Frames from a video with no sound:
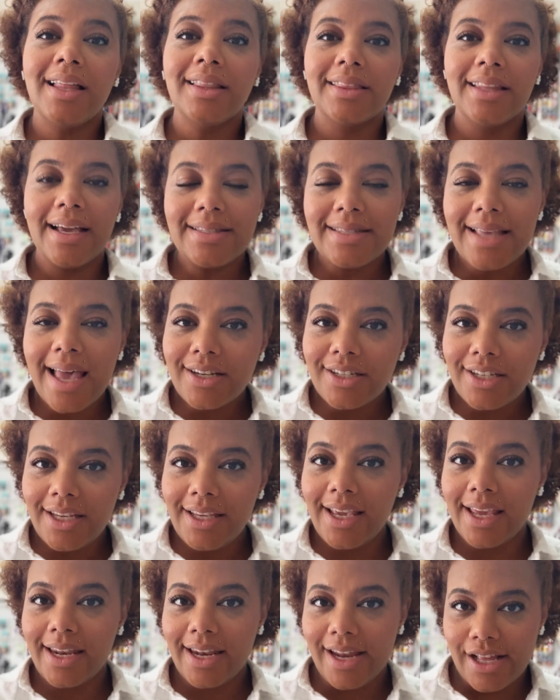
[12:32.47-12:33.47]
let's
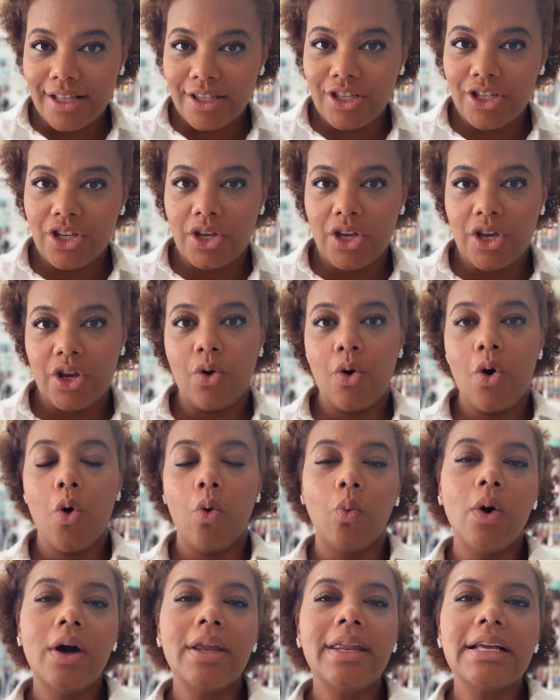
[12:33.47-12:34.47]
actually get into
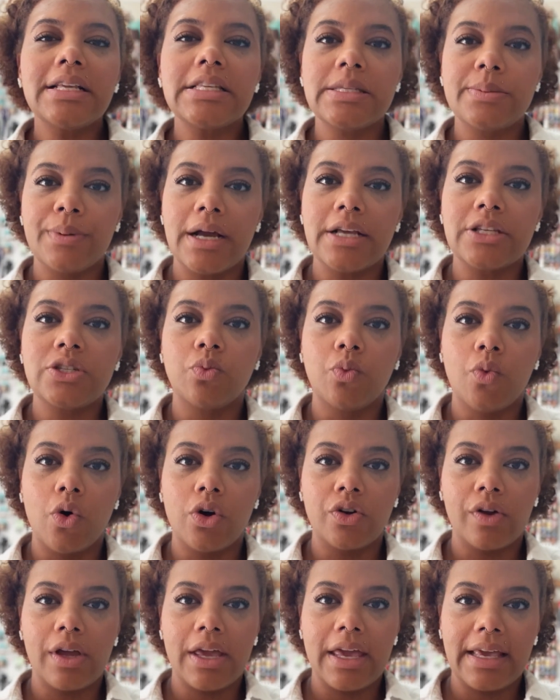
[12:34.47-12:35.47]
what express
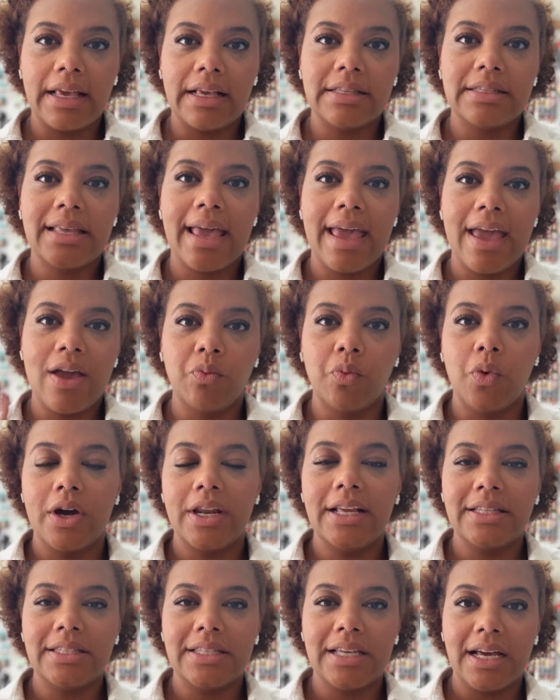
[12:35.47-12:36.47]
water is and
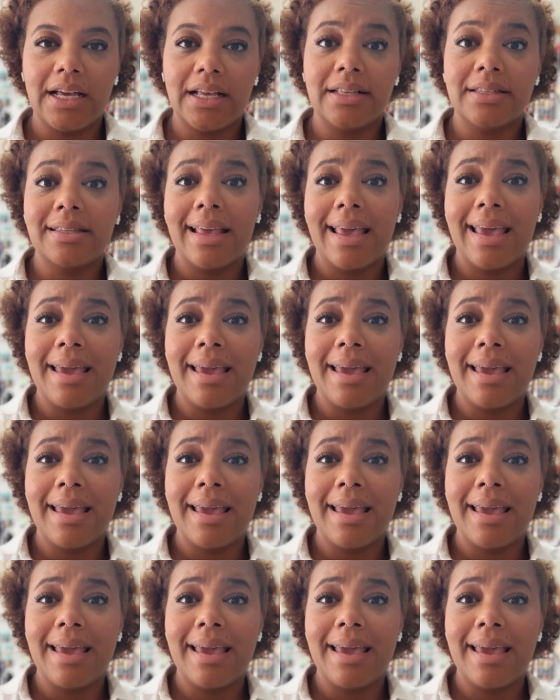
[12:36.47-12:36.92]
what it does,